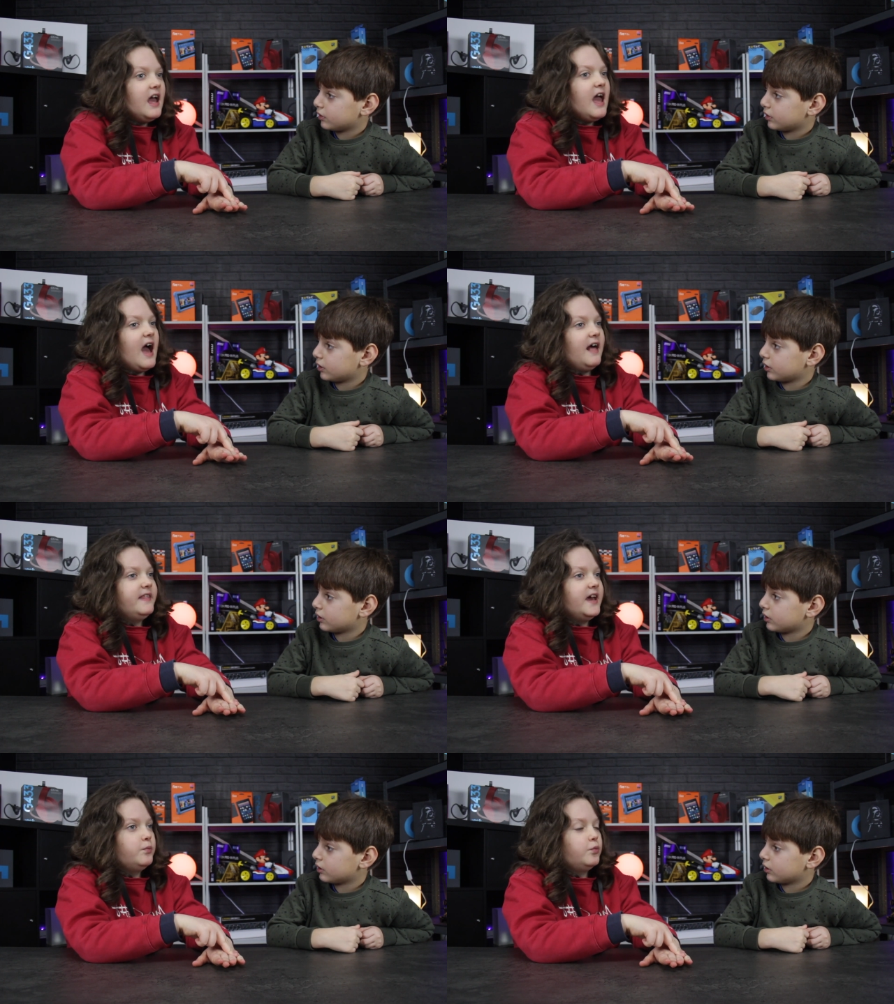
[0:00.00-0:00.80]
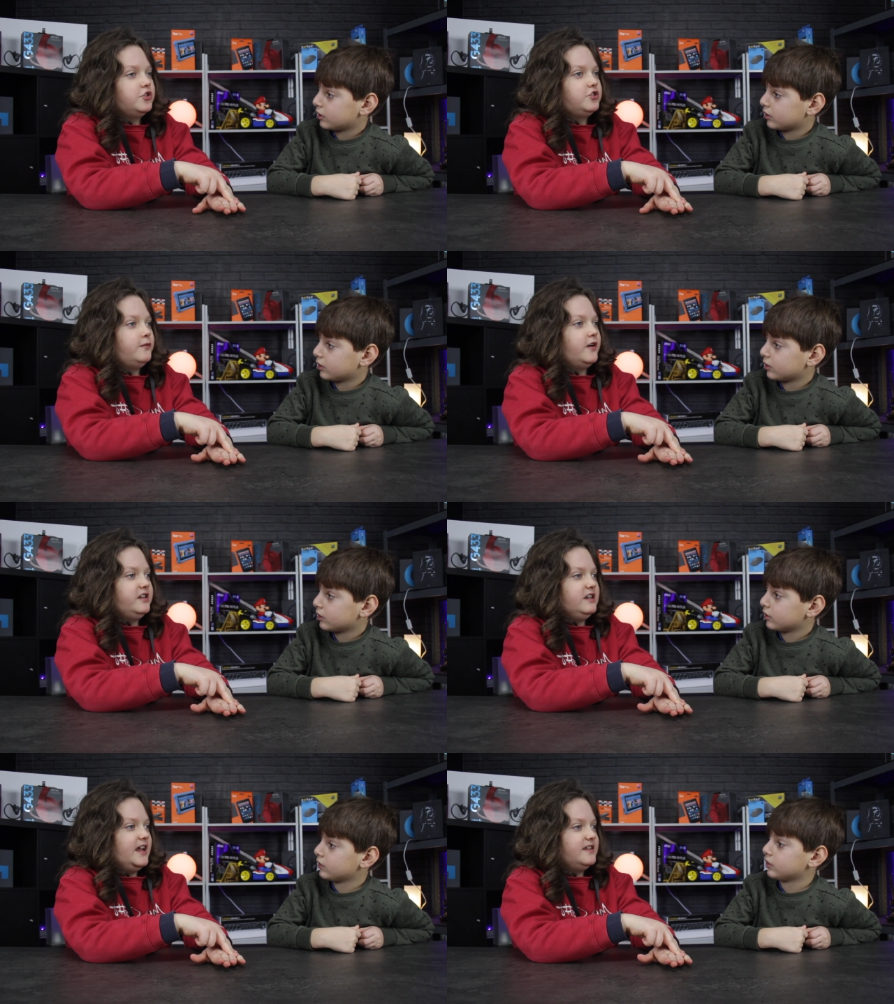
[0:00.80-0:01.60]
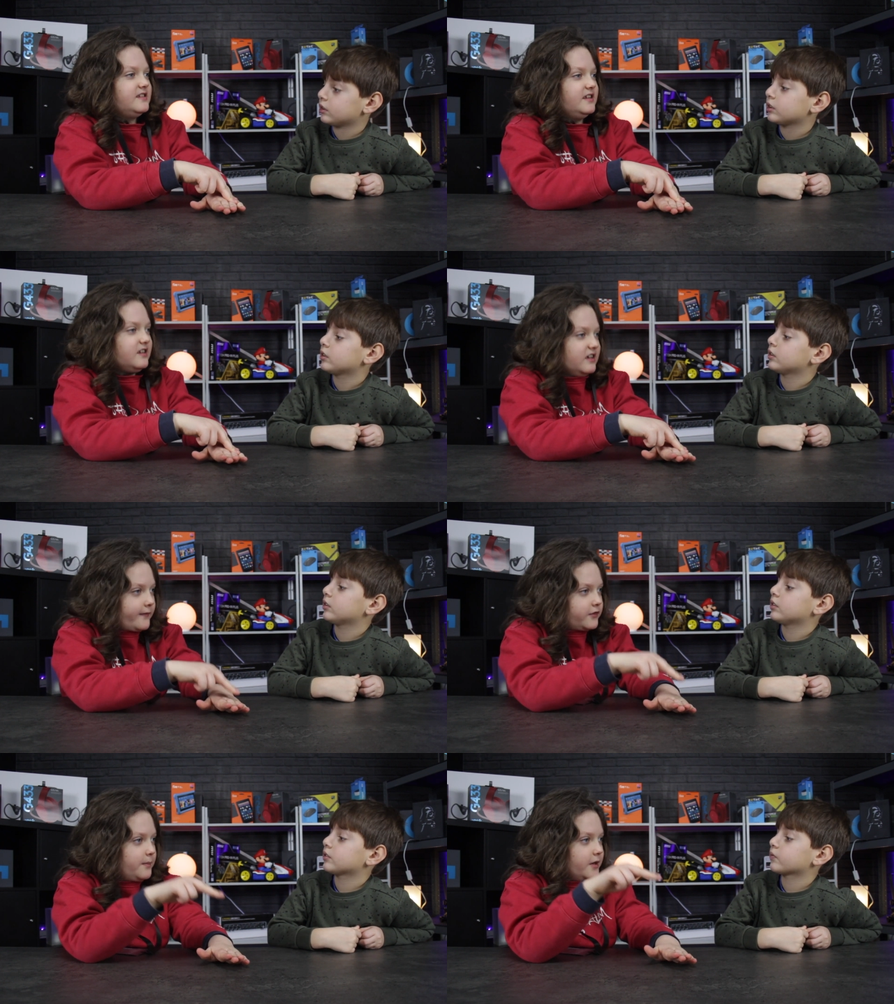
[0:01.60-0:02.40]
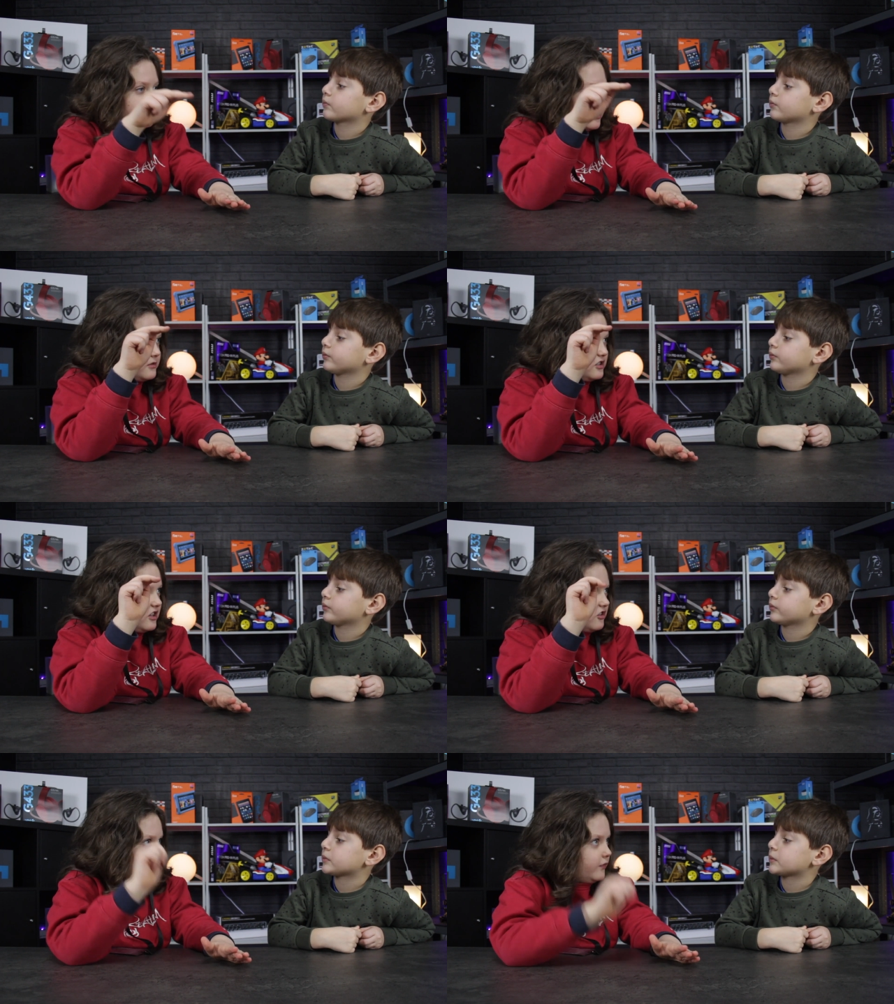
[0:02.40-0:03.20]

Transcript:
Speaker 1: And then once you find an end city, you have to build up to this